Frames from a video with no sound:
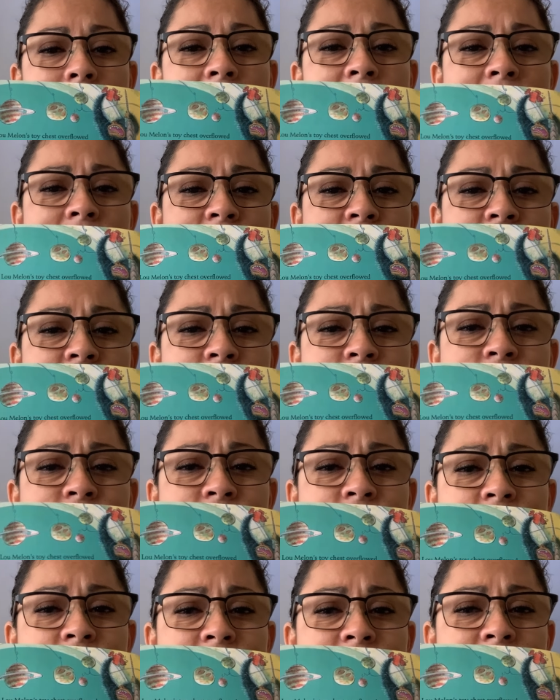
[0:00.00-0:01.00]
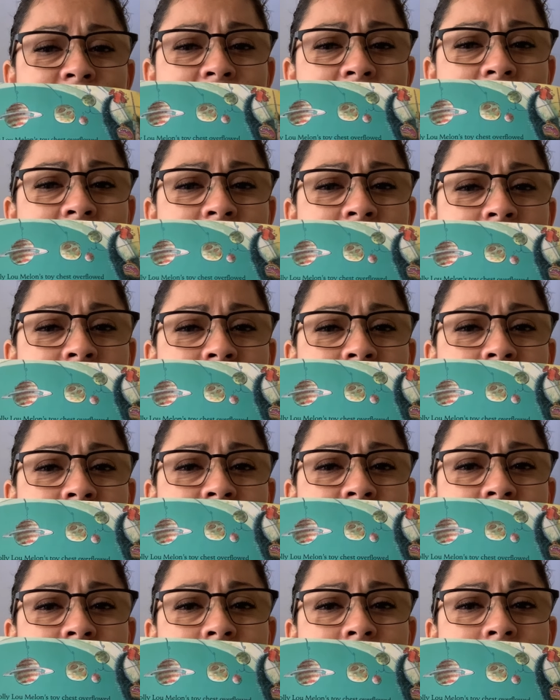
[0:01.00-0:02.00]
action
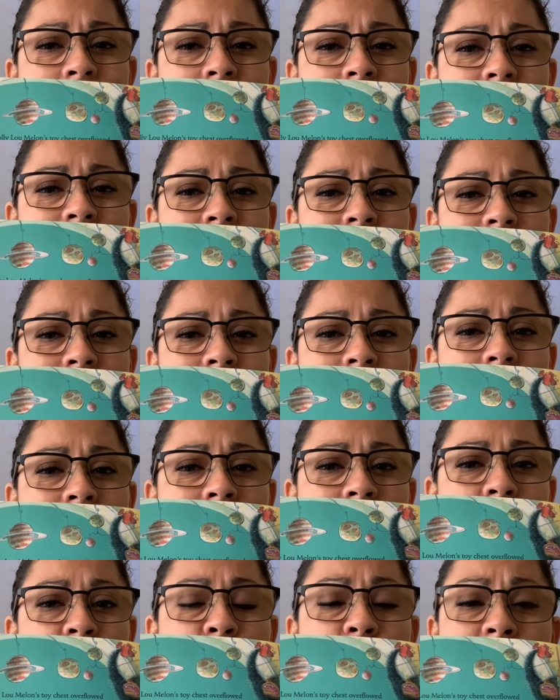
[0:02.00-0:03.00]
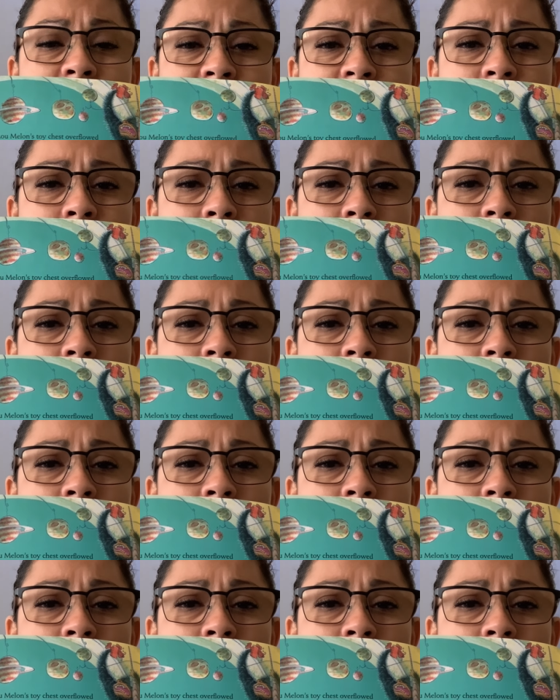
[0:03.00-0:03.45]
figures, dress-up